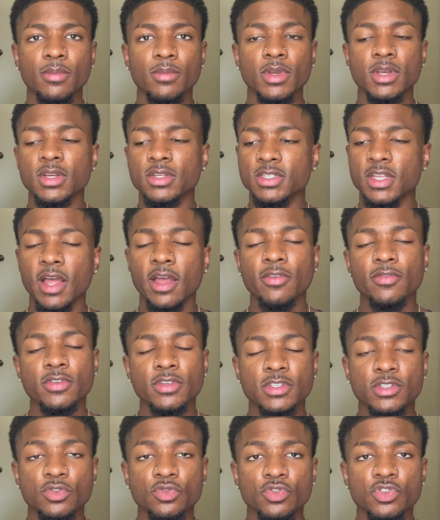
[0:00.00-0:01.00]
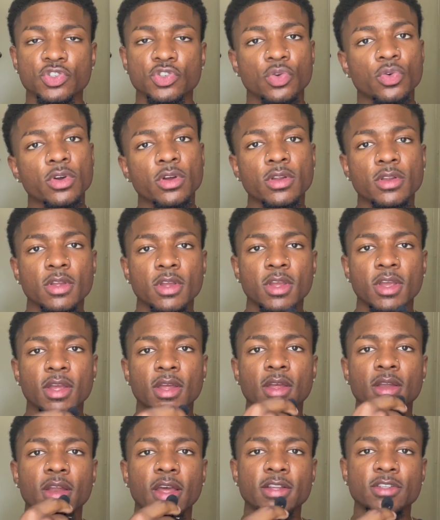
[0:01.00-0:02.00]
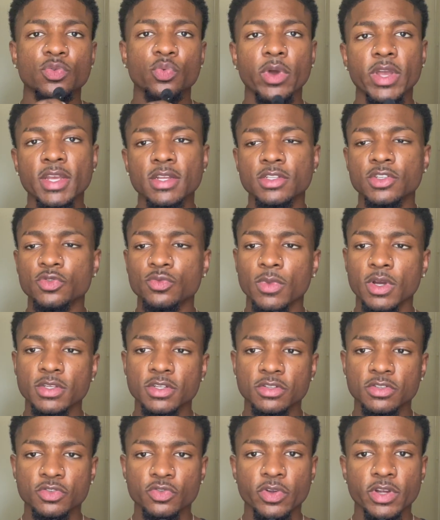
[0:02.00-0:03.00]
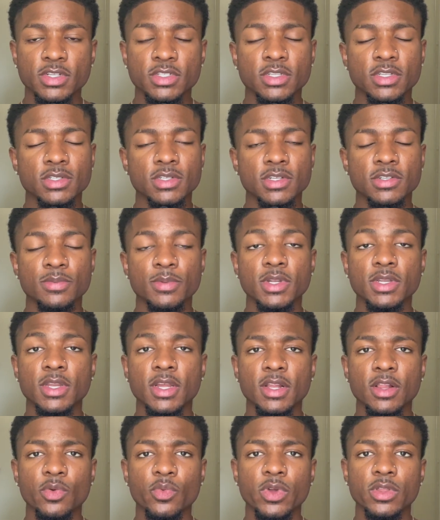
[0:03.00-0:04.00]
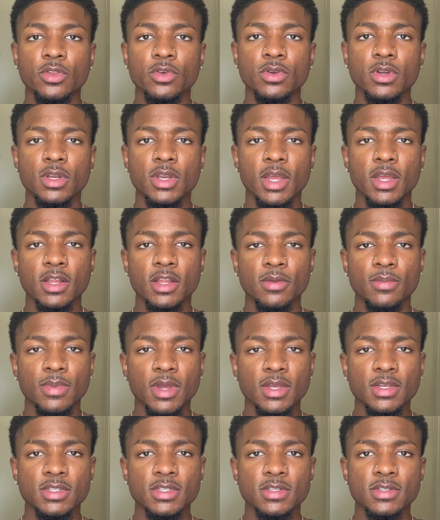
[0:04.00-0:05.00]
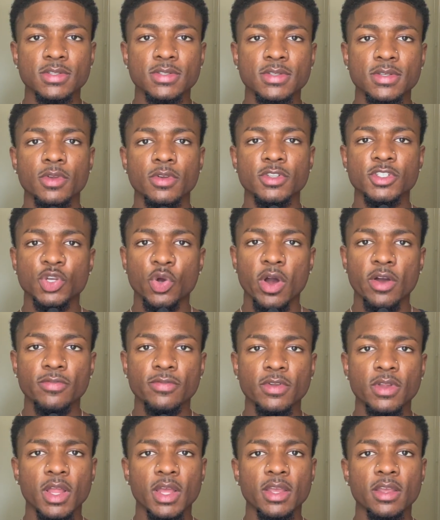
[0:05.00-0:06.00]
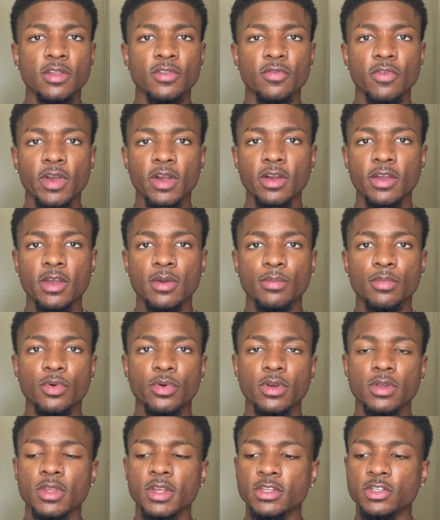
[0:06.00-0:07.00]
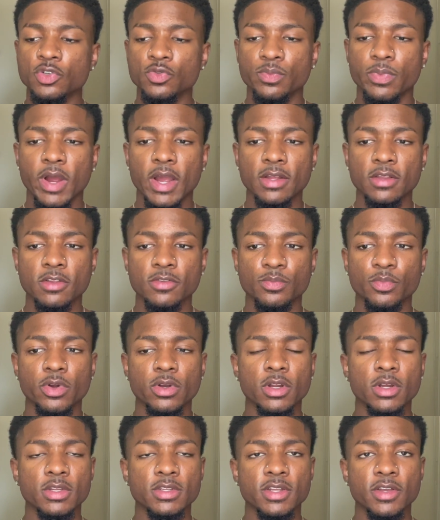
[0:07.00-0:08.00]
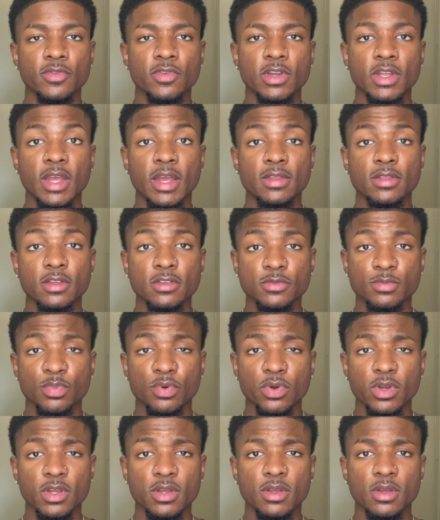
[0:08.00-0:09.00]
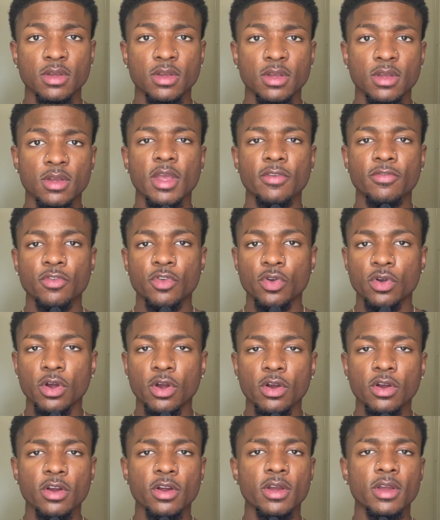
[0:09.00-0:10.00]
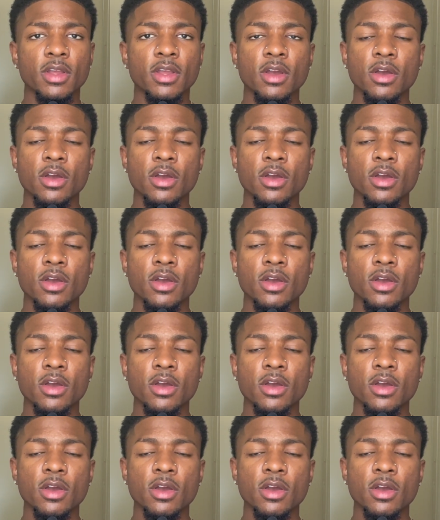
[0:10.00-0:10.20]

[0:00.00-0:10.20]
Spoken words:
because life is too short. That's way too much stress to just be dealing with on a daily basis. So I feel like it's very important that you practice productivity at this point. If you're hurt